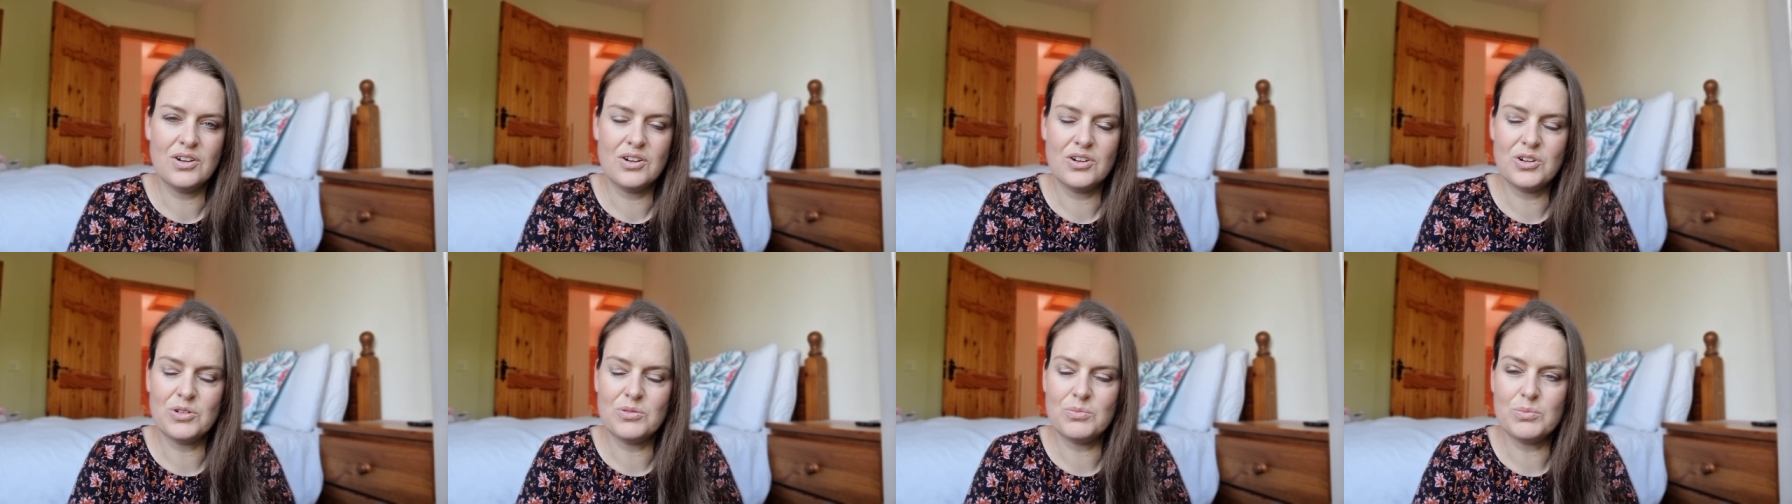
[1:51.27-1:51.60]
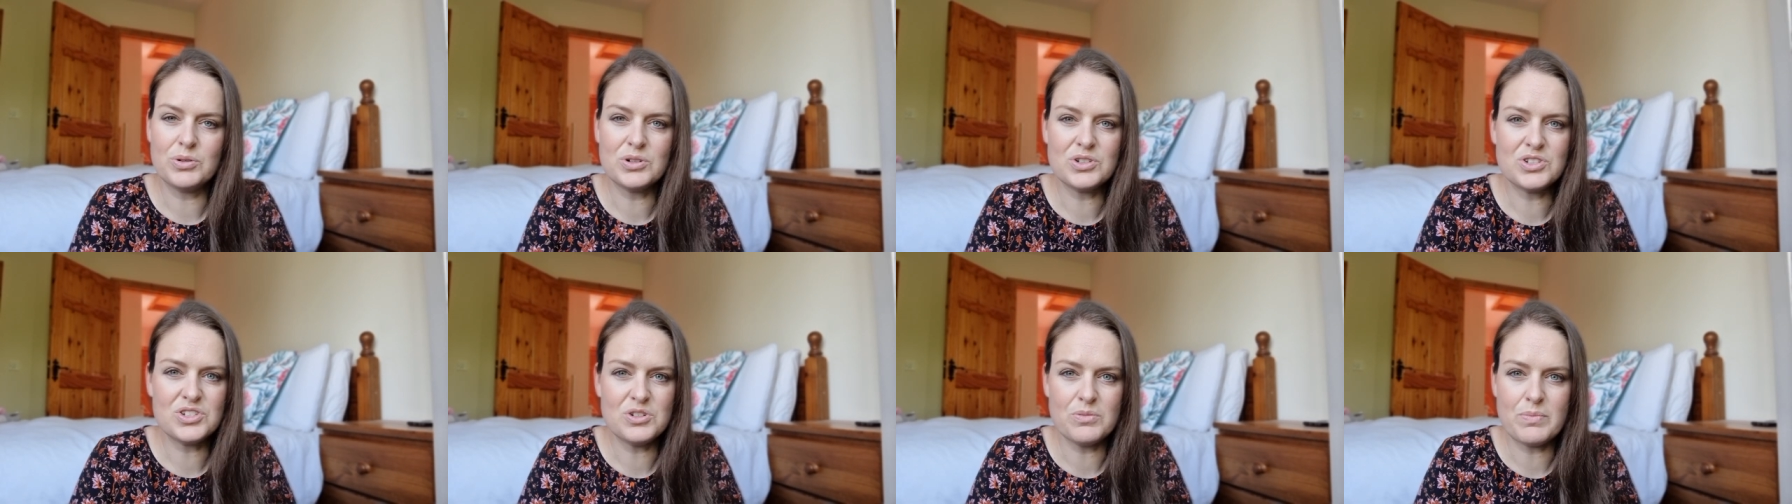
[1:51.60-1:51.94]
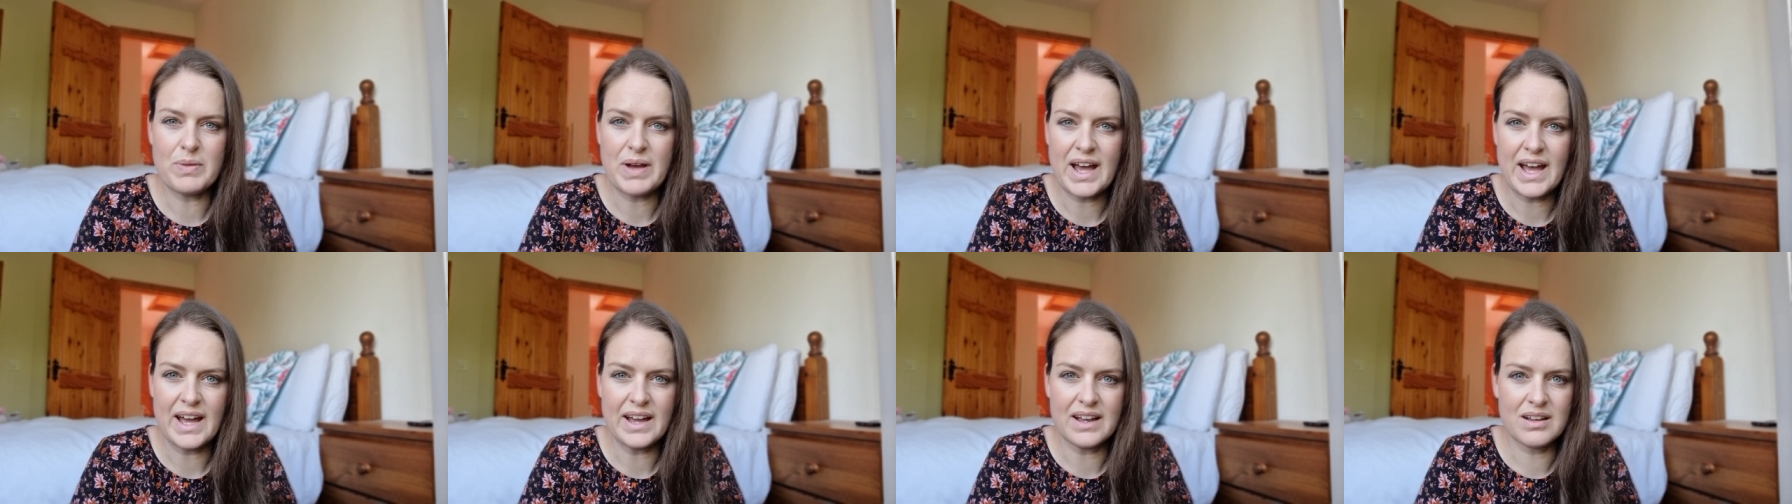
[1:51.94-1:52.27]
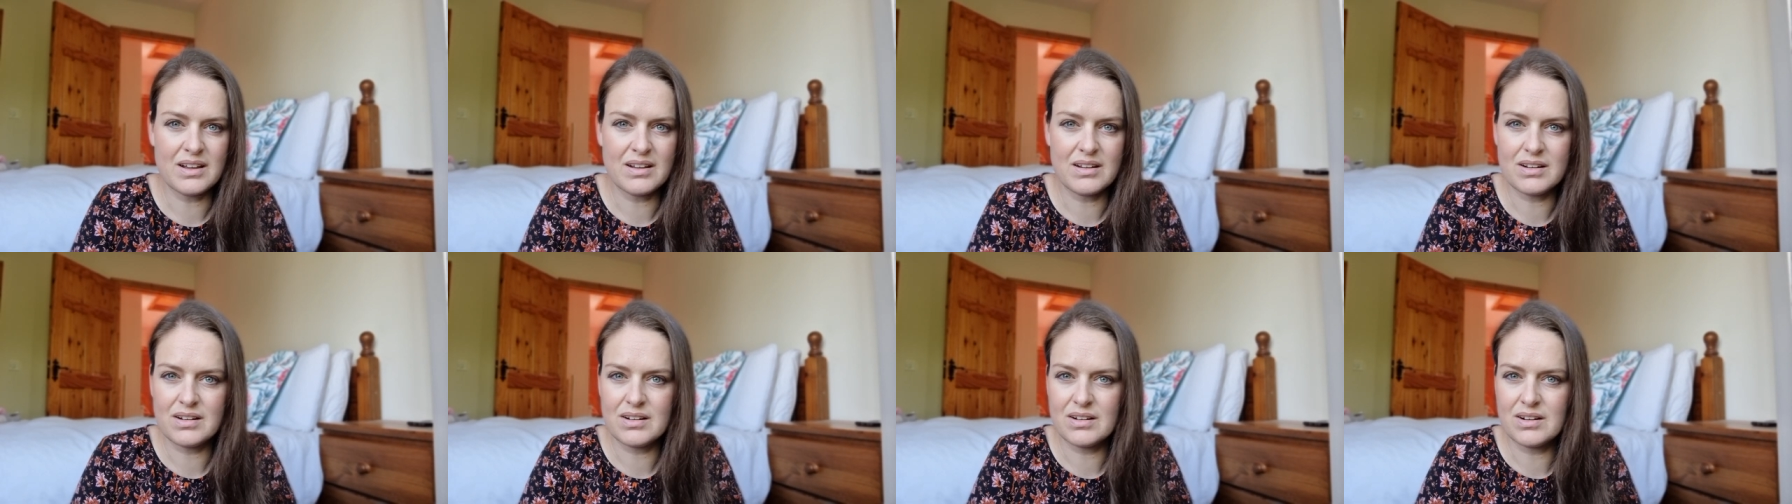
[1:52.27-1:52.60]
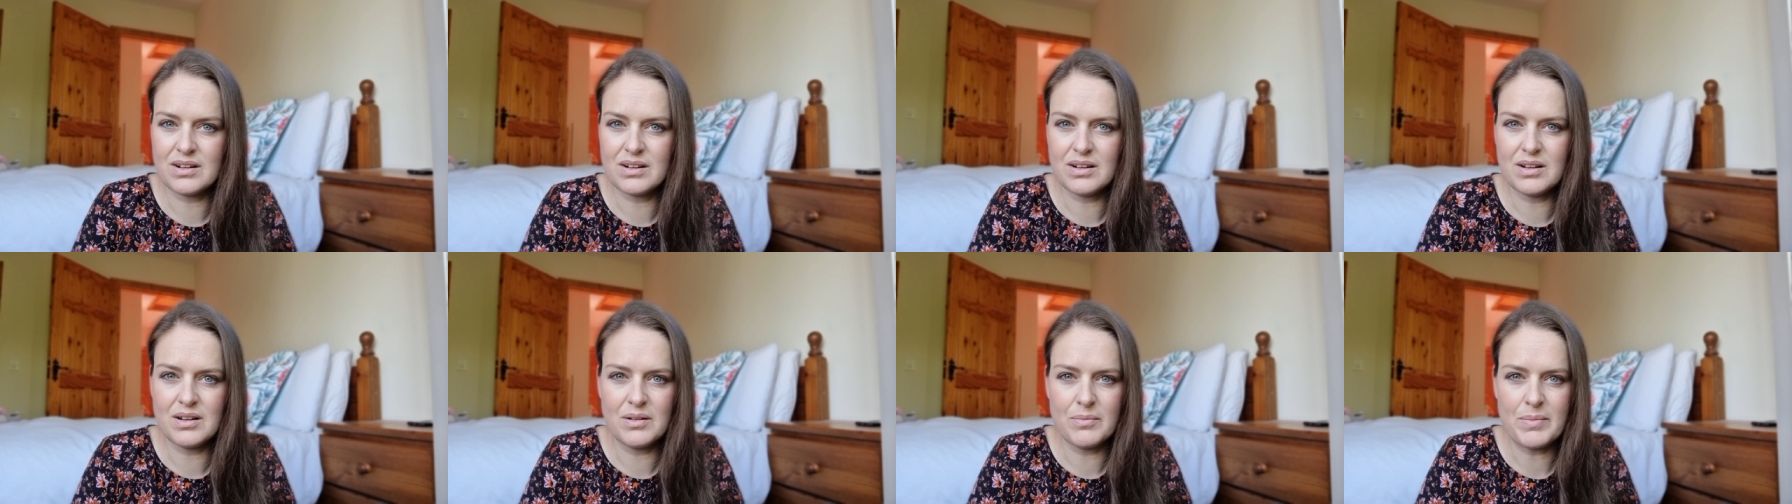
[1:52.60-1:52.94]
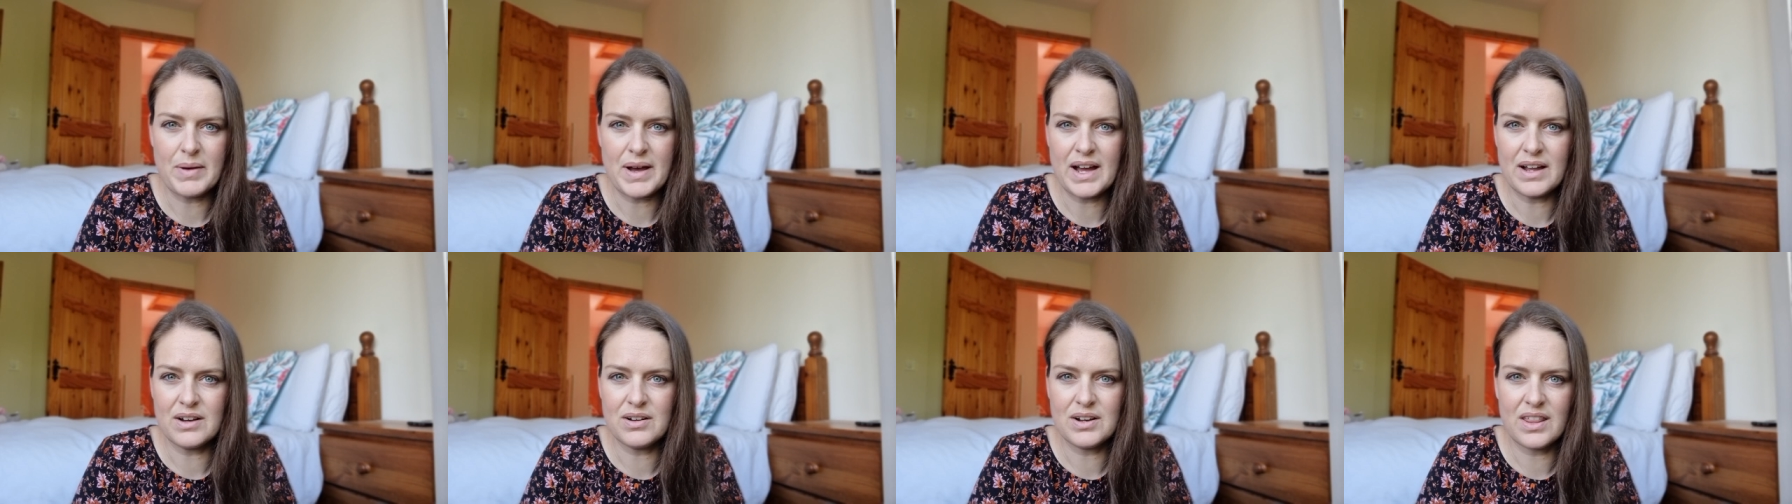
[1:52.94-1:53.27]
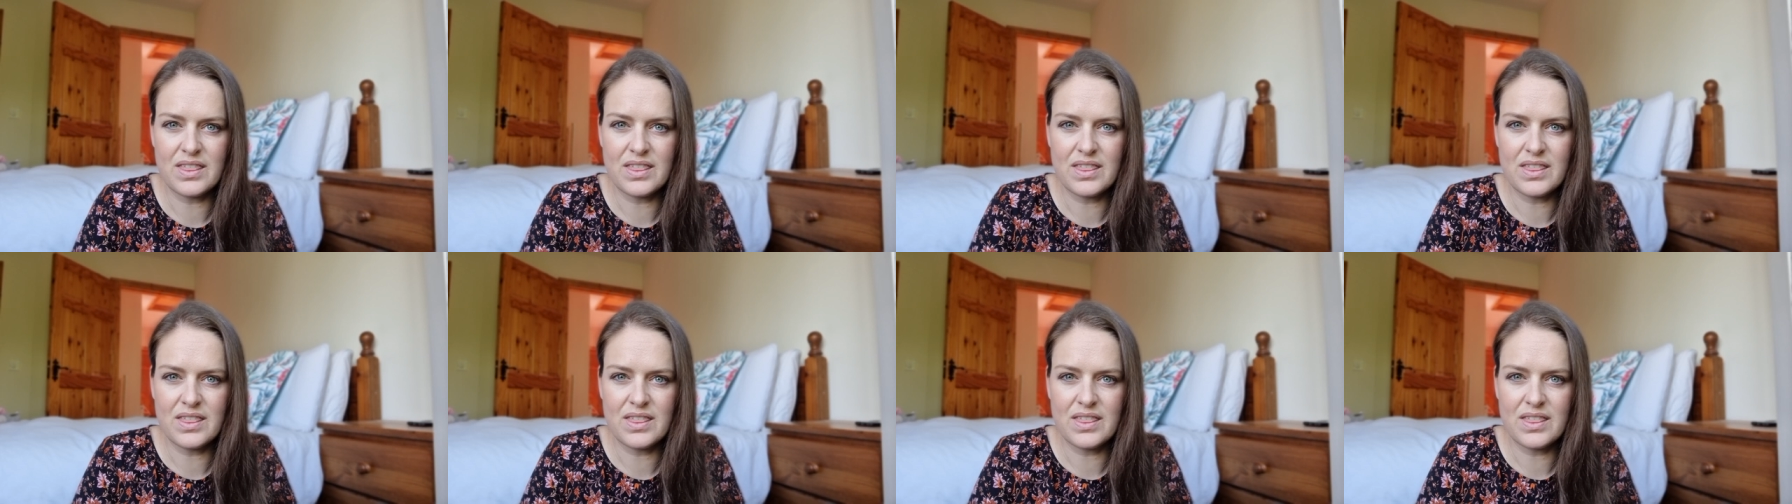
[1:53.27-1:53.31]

could put you back about